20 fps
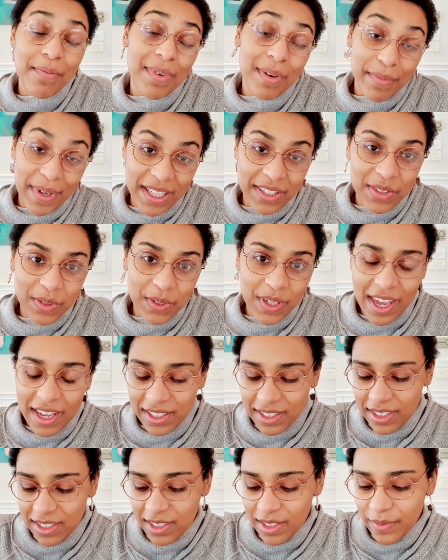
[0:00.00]
a pencil
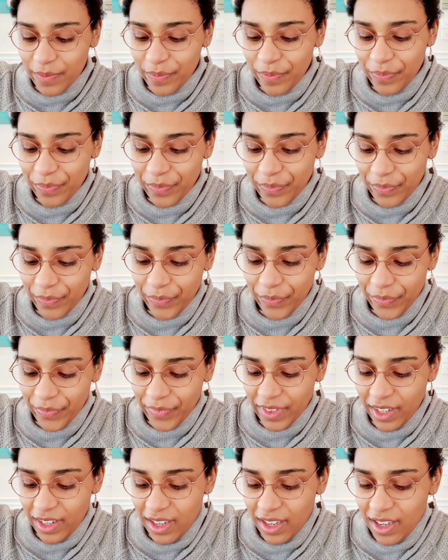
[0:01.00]
case.
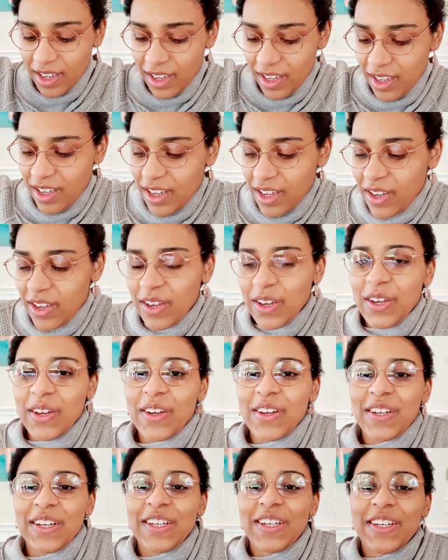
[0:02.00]
So
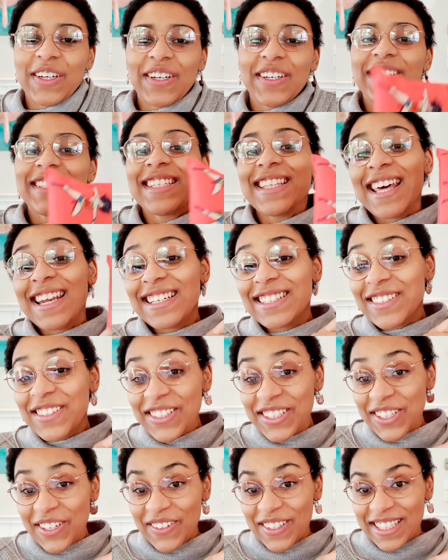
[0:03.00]
that is
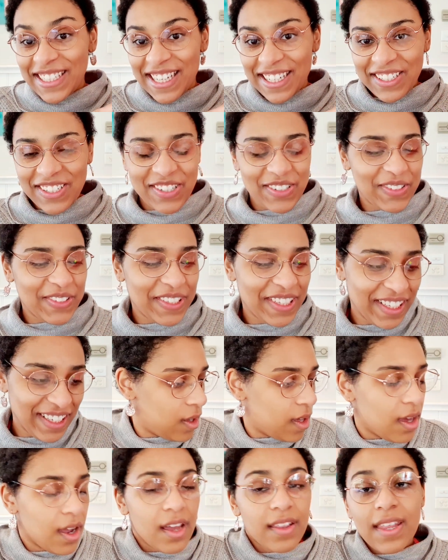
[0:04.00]
also essential.
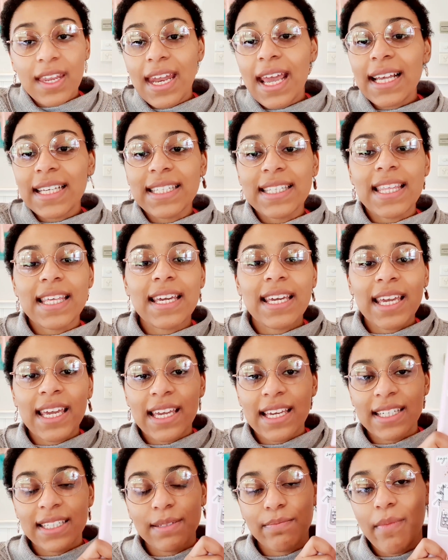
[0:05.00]
The next thing
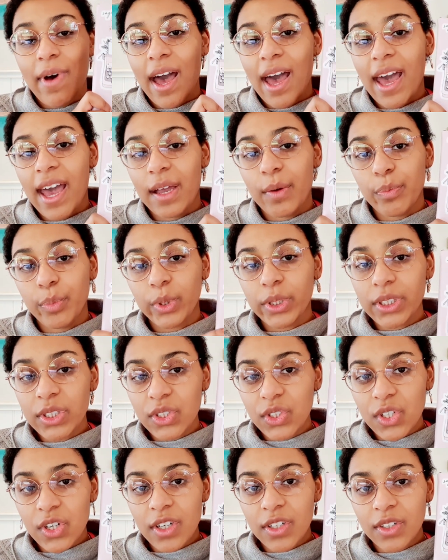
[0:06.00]
is my bullet
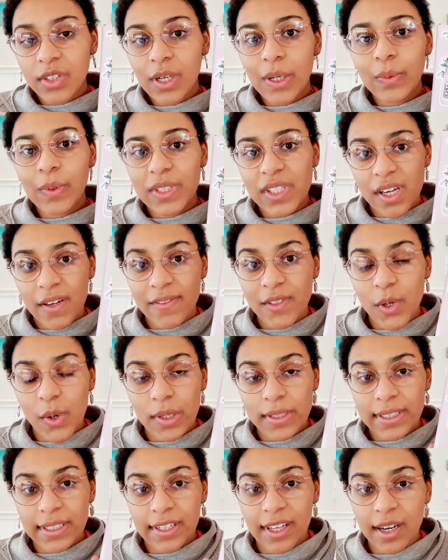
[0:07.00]
journal, which I've
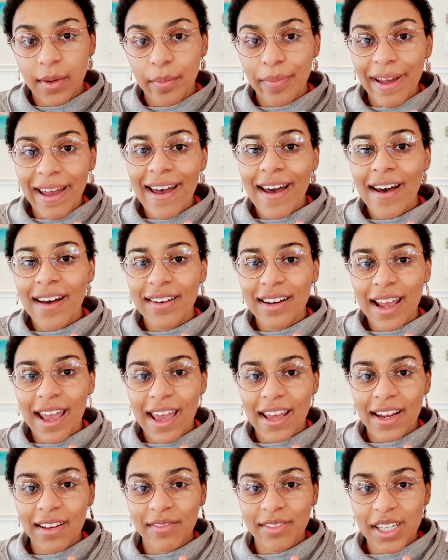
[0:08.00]
talked a lot about
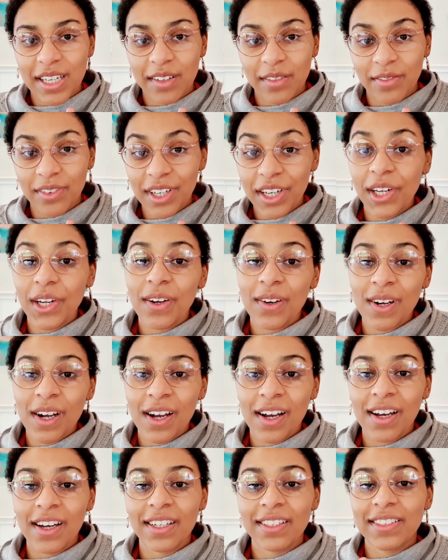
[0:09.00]
and I've done a video
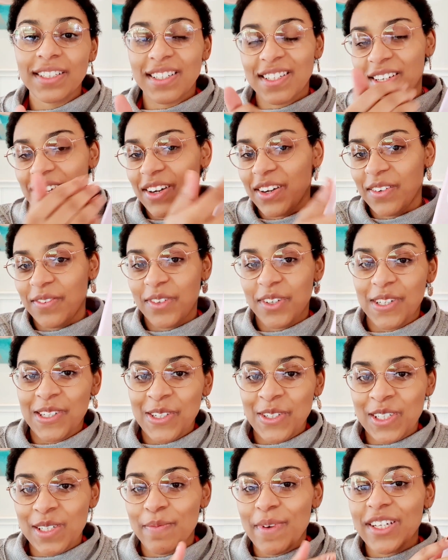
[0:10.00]
on. So if you're new
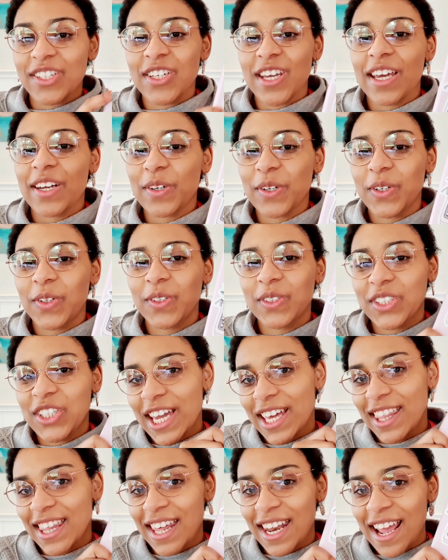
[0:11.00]
to my channel,
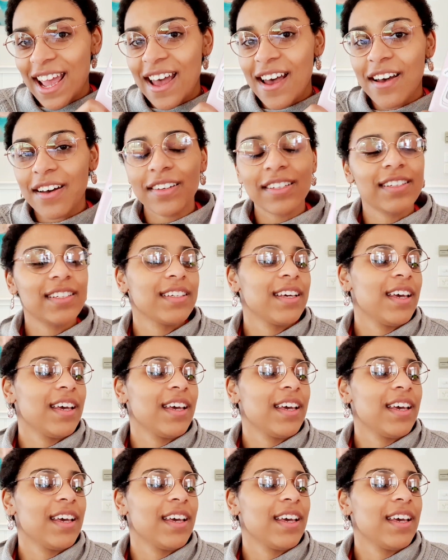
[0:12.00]
check that out.